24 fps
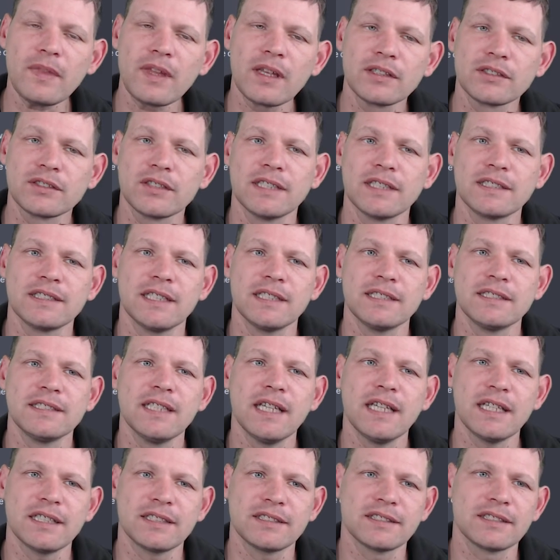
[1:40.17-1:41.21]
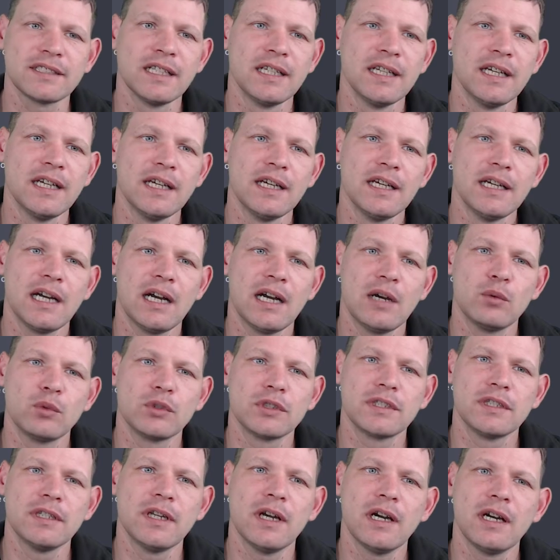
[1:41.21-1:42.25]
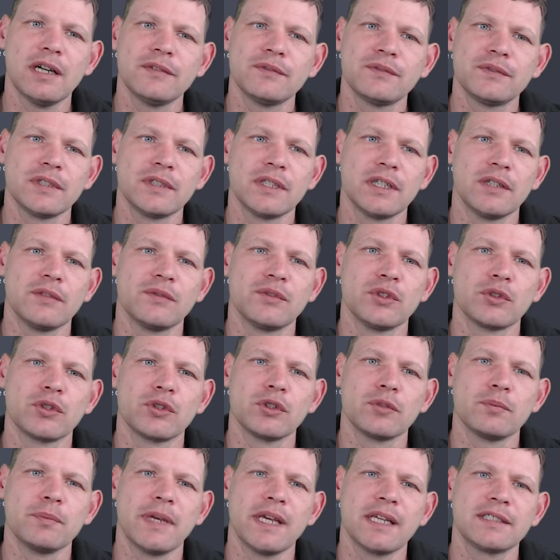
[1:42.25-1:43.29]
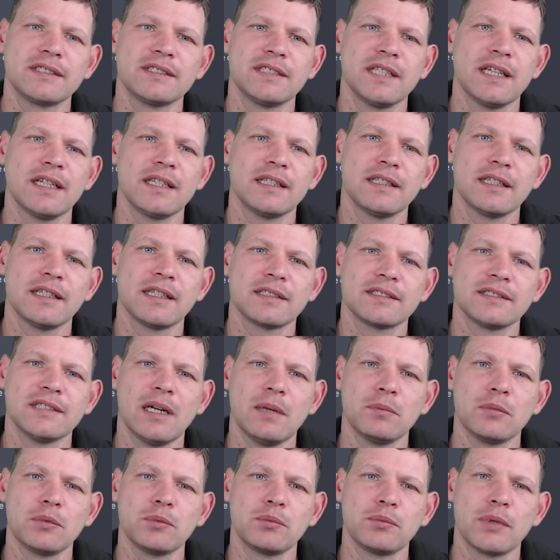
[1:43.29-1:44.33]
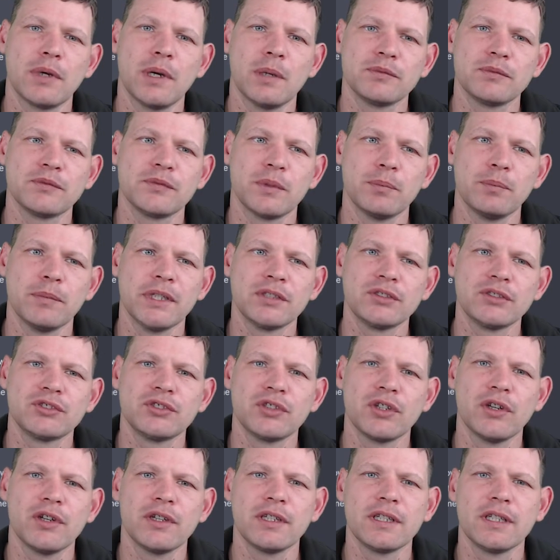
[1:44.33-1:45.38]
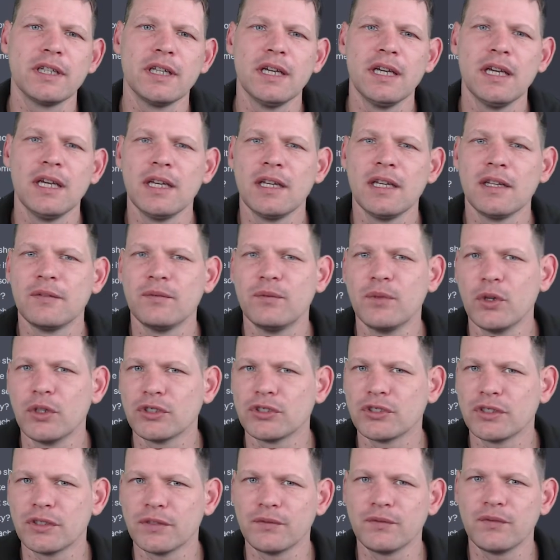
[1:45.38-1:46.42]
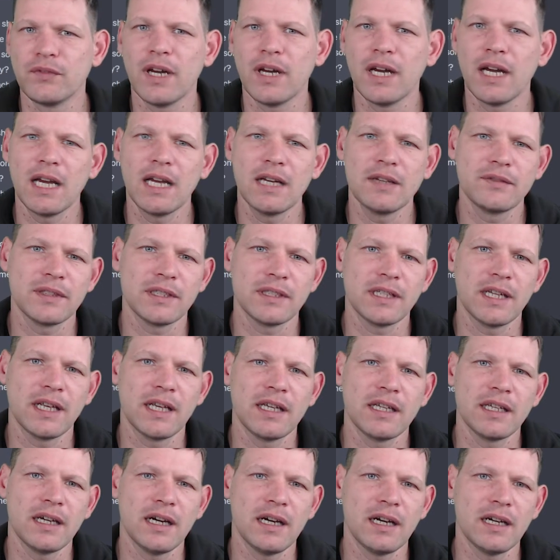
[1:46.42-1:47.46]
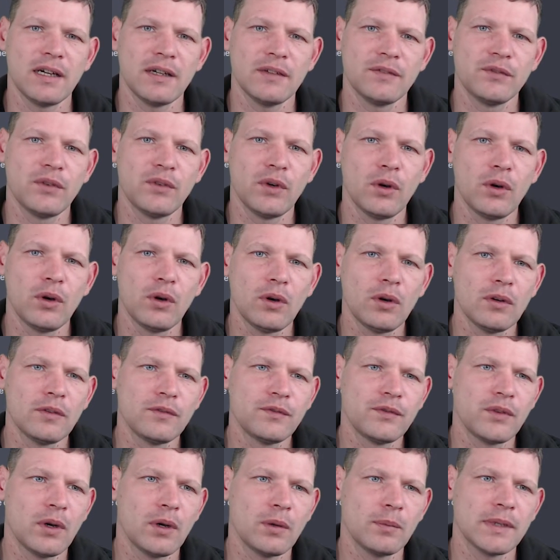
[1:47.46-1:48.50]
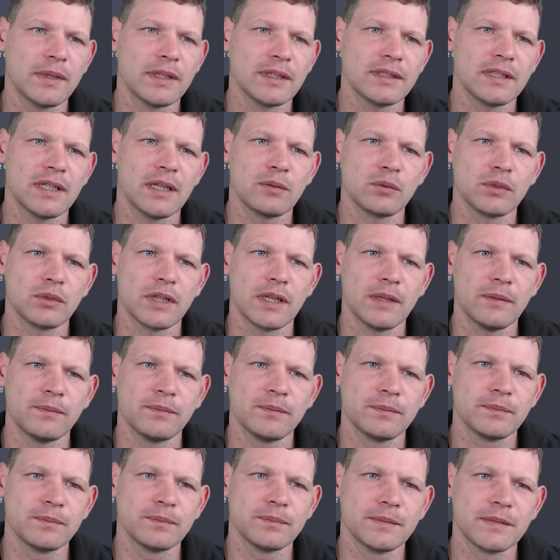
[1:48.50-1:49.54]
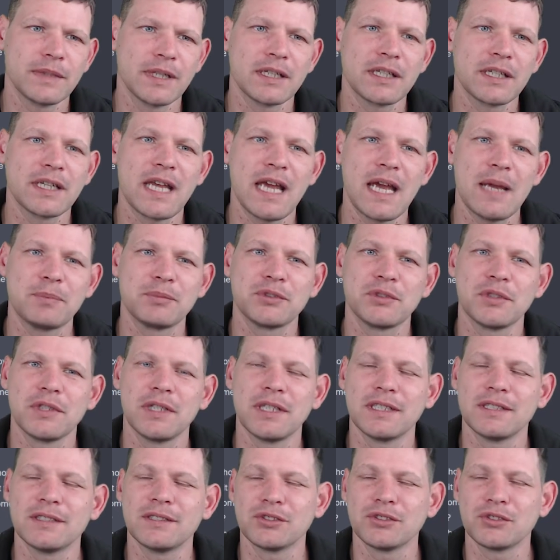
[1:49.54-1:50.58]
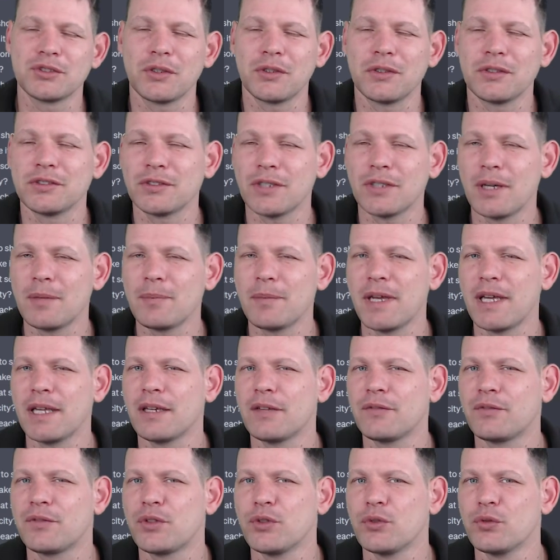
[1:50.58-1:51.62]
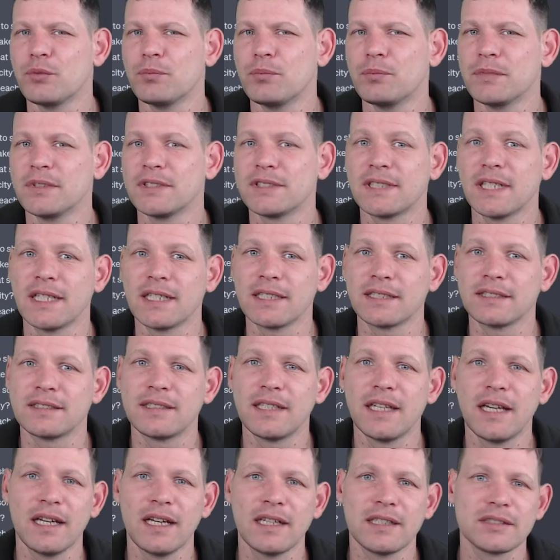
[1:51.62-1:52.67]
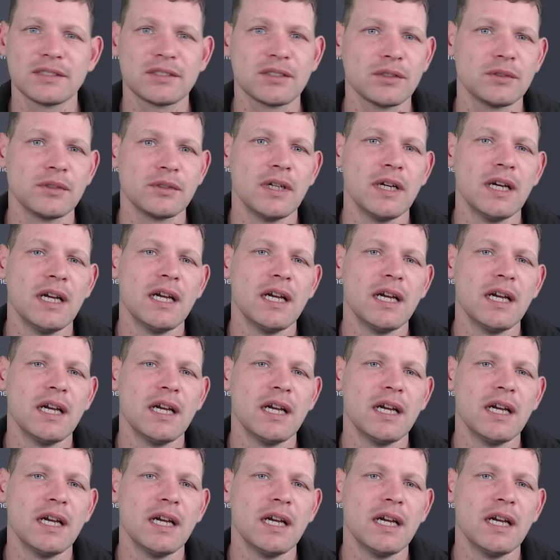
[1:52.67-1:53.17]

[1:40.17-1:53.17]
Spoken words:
So I said, yes, I would love if you could make 10 example prompts for Midjourney version 5 in AR4 format that would encapsulate the story. So I made a few mistakes there. So